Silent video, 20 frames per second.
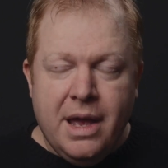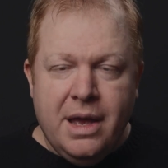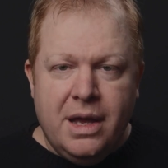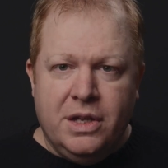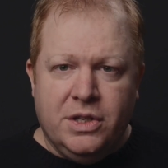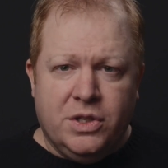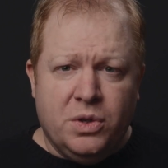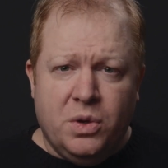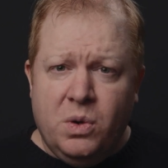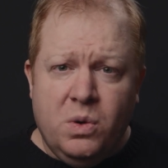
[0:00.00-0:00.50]

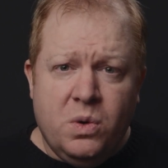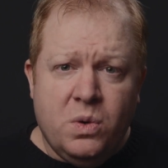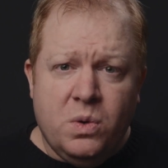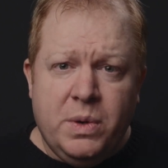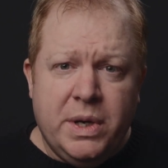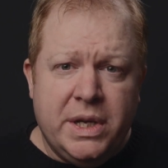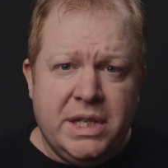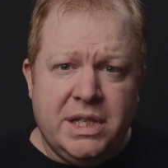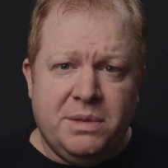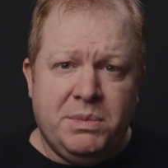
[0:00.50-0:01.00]
It's
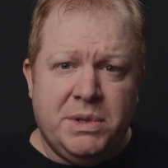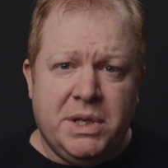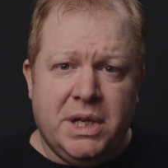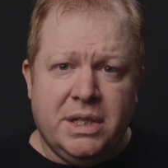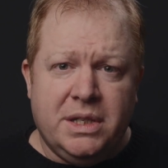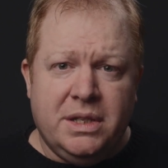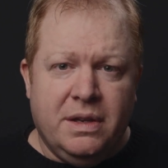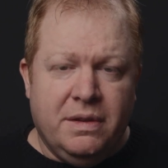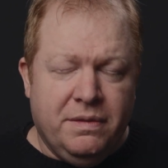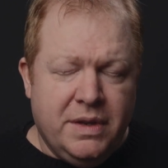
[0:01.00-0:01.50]
always
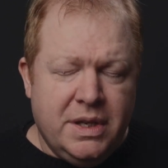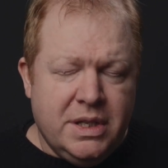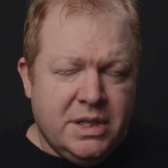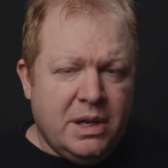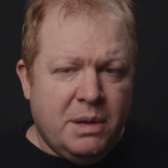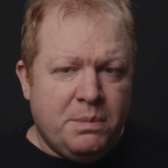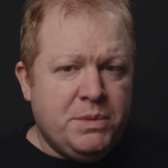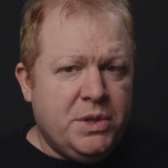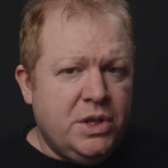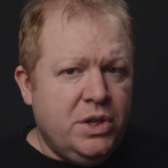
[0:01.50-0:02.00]
subjective. It's
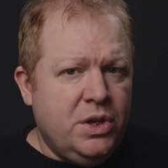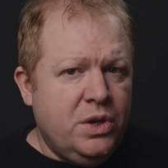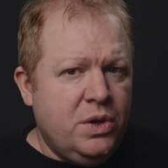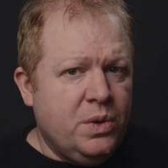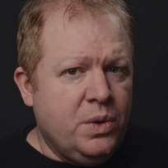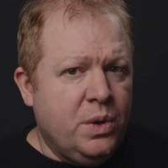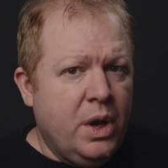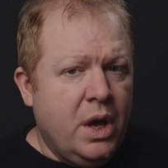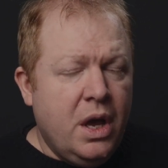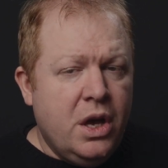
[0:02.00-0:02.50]
up to
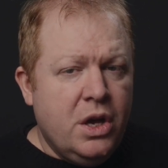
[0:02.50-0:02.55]
you.